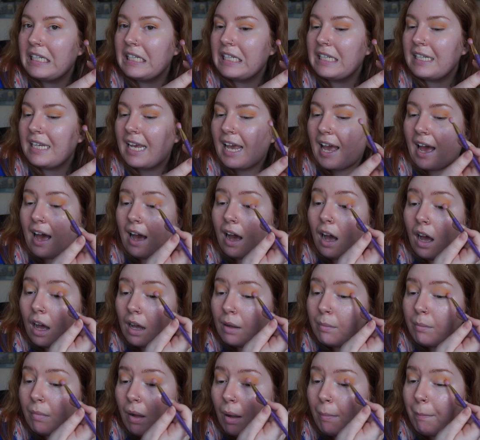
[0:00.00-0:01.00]

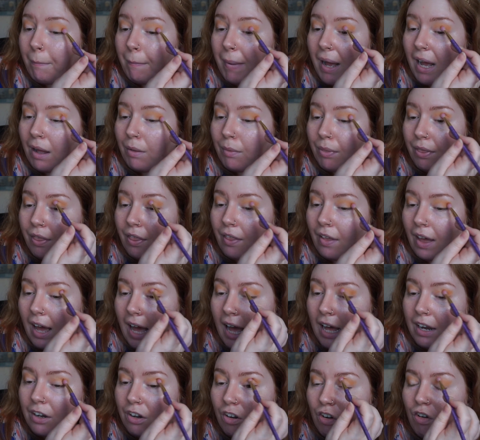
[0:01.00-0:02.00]
yeah, about
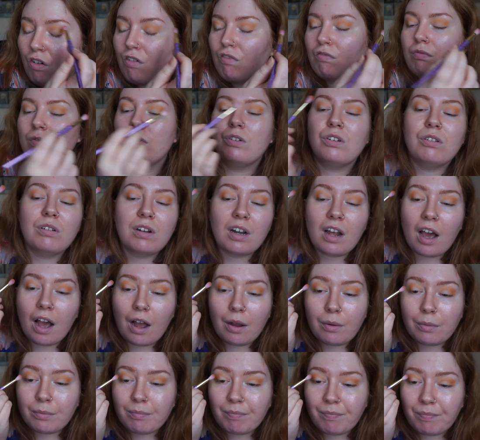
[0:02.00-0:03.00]
that.
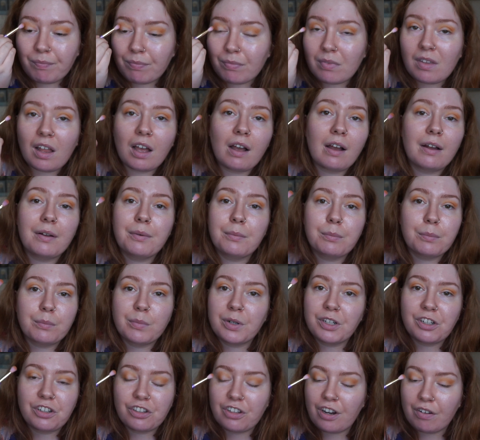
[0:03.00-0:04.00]
No,
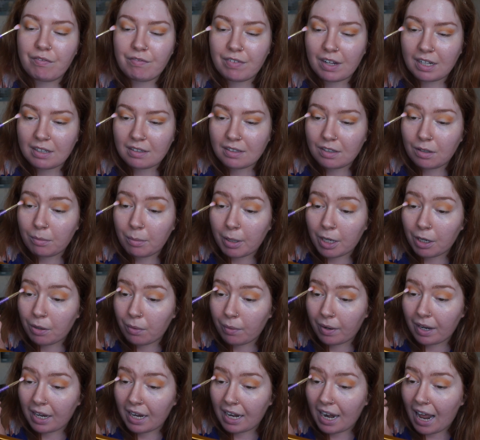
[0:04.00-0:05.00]
we just don't fancy you being
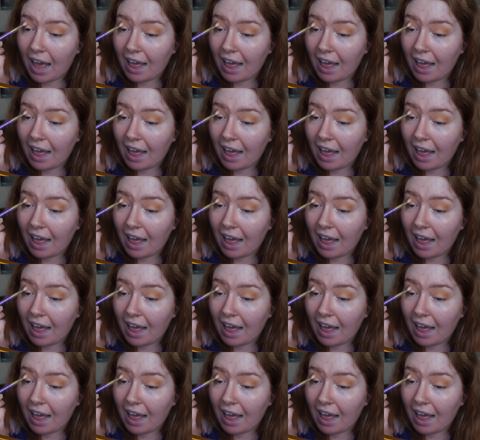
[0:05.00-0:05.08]
queen.